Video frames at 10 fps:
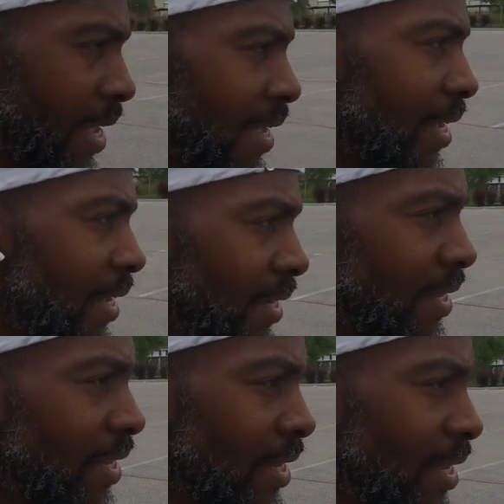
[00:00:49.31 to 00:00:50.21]

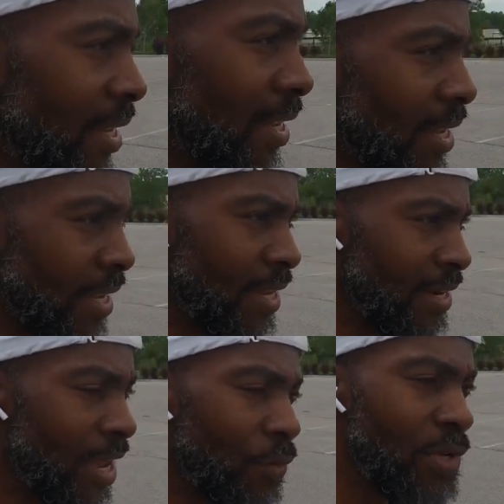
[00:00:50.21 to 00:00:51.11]
and
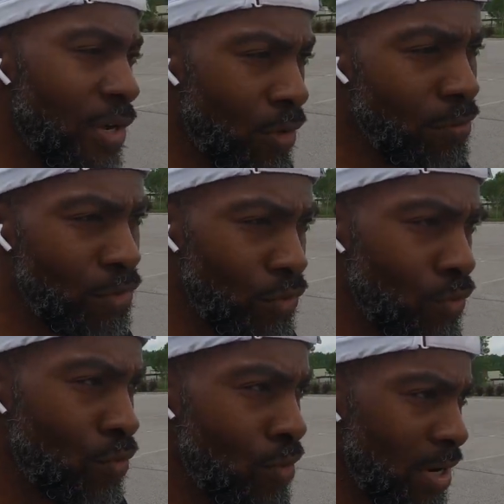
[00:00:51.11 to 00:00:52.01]
now we on
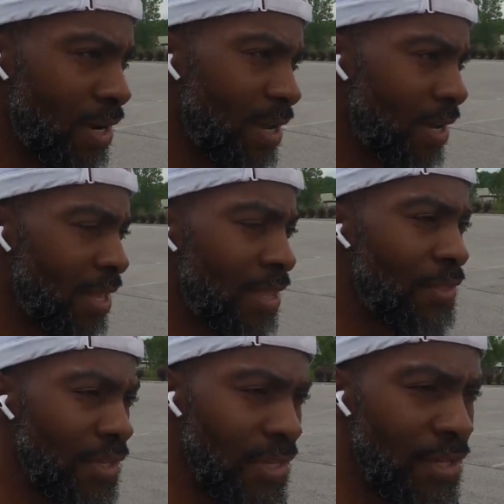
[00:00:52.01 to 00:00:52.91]
to
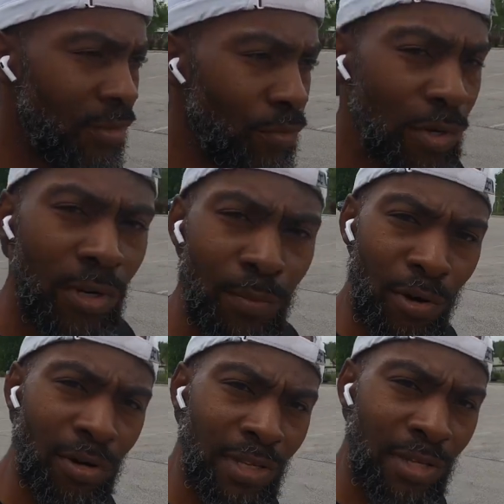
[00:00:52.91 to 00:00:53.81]
the run
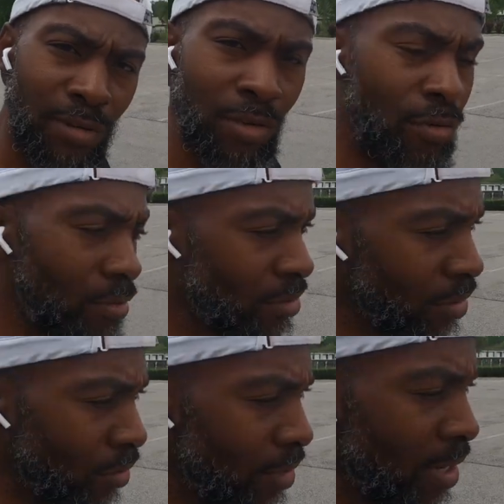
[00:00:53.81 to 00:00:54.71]
part later on.
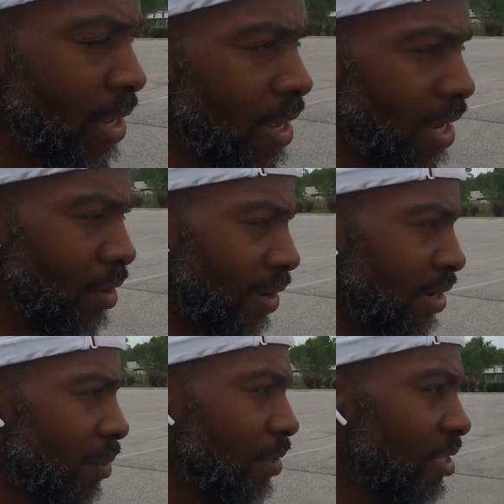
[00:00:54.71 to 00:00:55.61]
So right
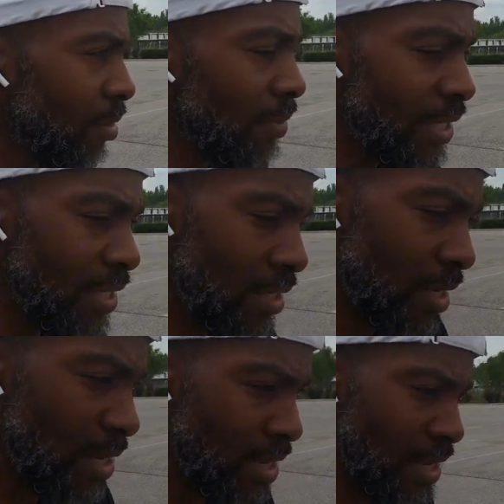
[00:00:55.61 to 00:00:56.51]
now I'm gonna get something to eat.
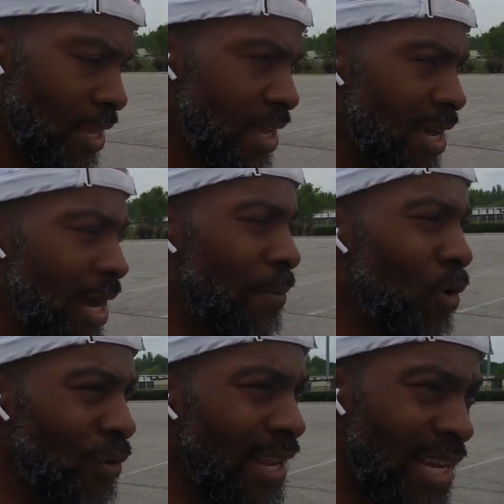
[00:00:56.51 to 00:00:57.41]
I'm
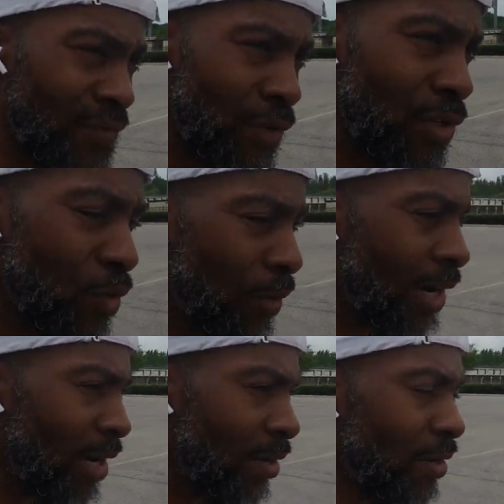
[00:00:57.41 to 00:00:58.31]
gonna relax for a little
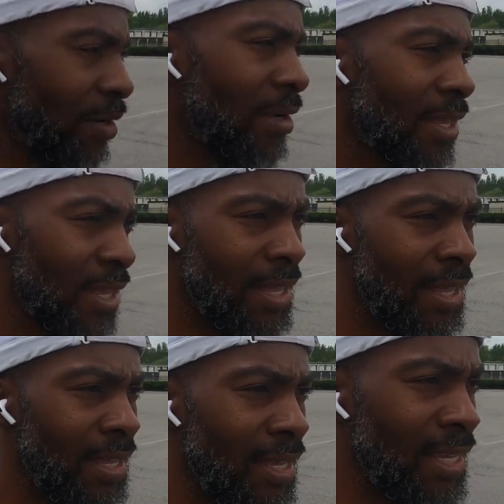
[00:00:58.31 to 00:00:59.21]
while.
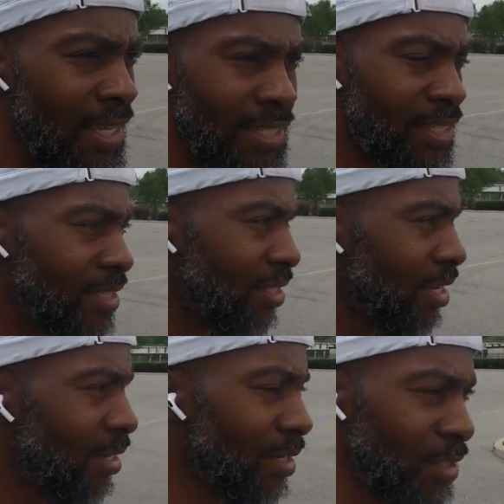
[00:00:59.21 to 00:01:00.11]

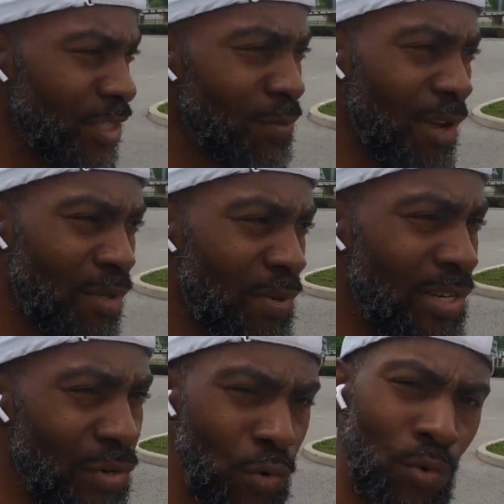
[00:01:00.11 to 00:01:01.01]
It's just about to
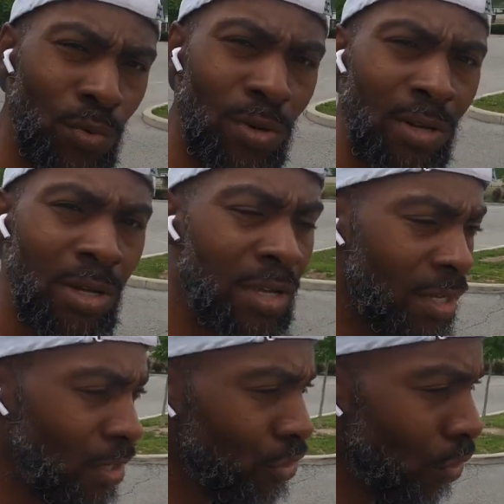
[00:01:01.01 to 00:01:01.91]
be noon,
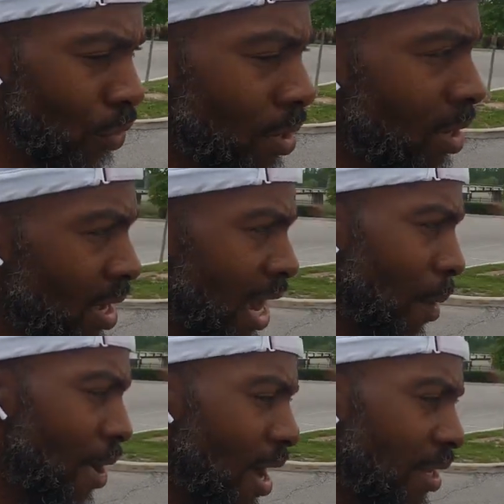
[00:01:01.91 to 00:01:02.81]
so
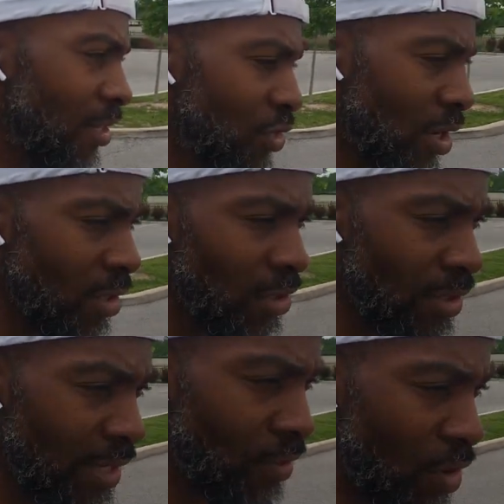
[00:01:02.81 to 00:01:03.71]
I'm gonna holler at y'all a
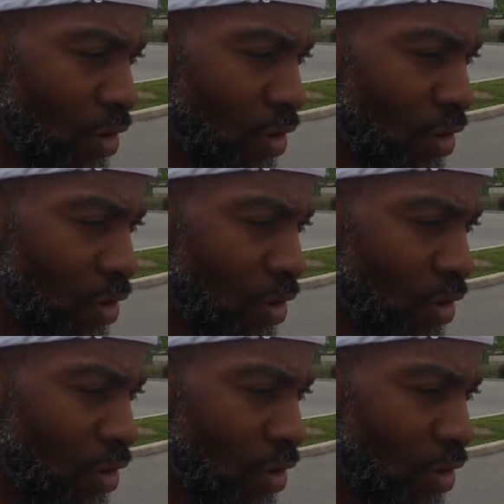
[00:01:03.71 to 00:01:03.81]
little later